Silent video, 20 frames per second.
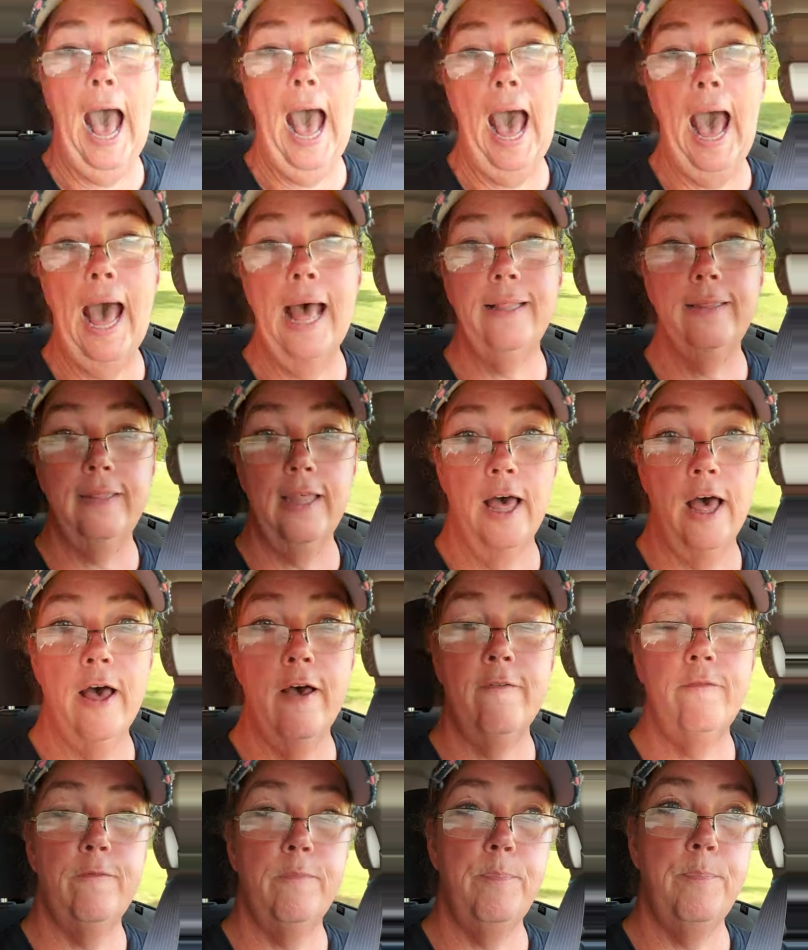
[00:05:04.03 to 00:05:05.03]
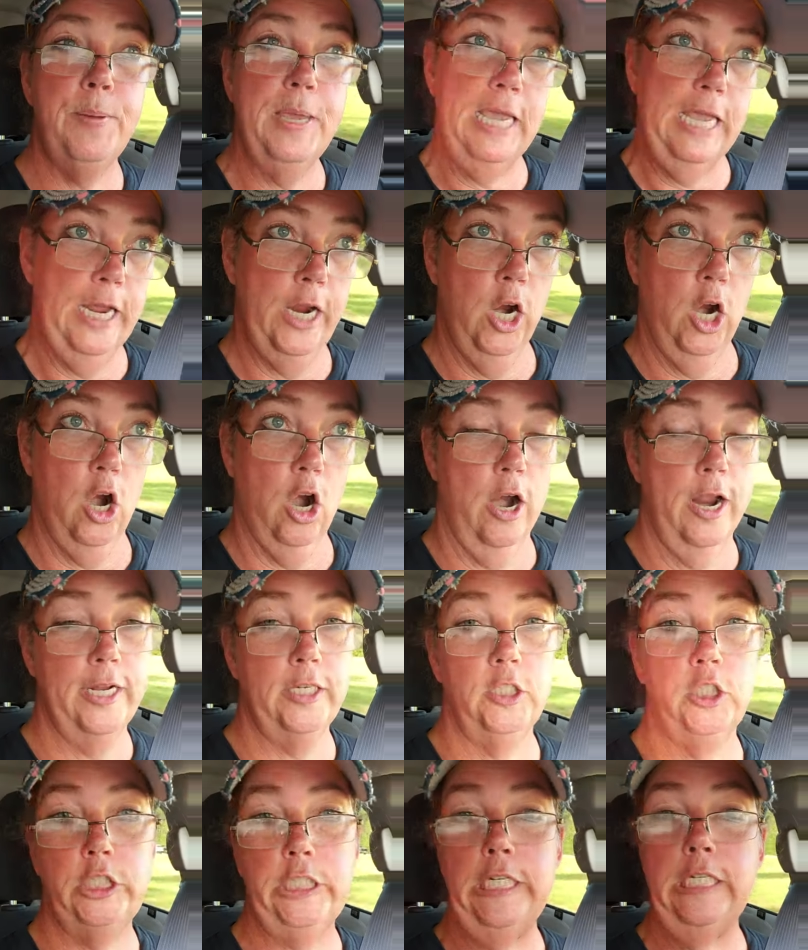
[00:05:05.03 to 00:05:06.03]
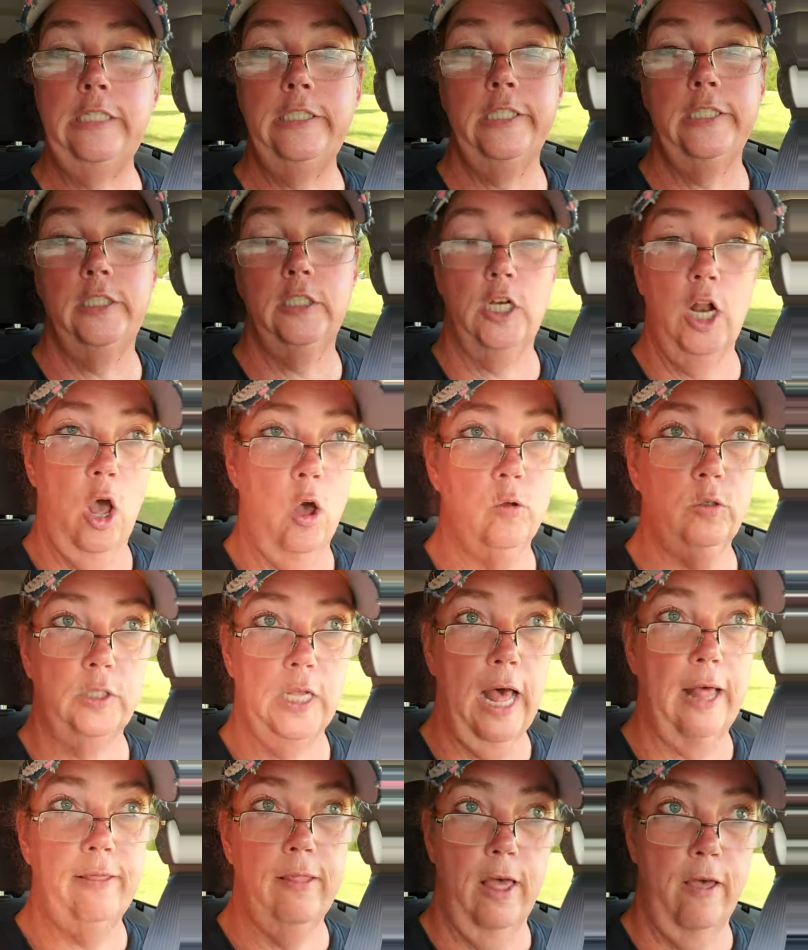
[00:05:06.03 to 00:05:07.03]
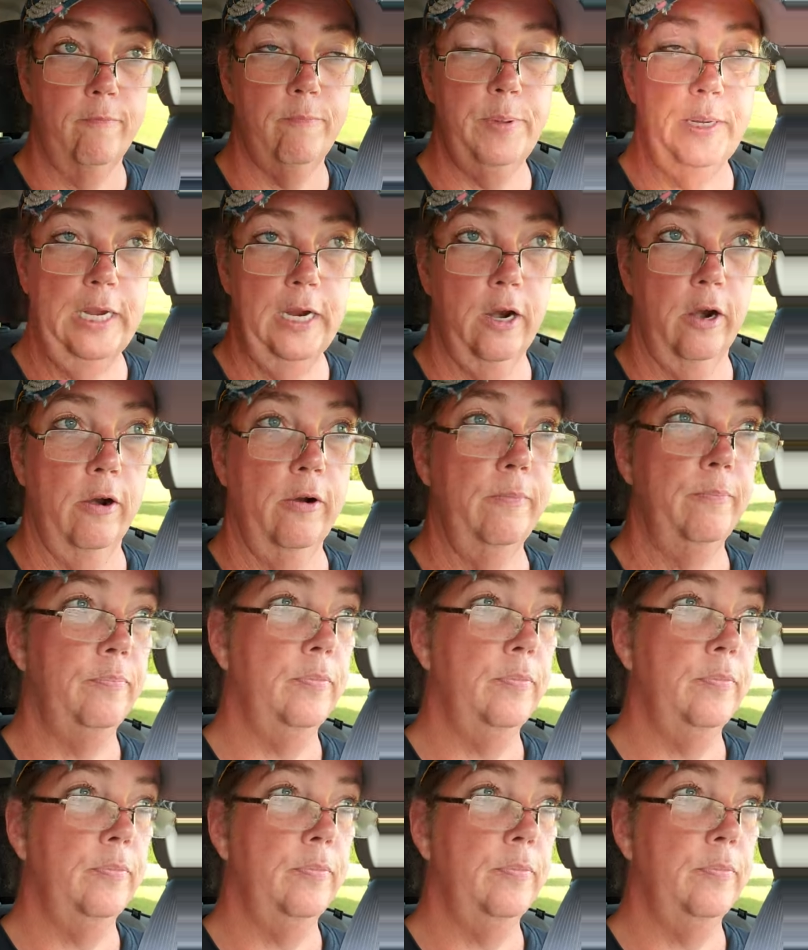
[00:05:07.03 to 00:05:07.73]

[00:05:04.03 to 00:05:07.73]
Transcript: I love beer, and Jesus knows I love beer.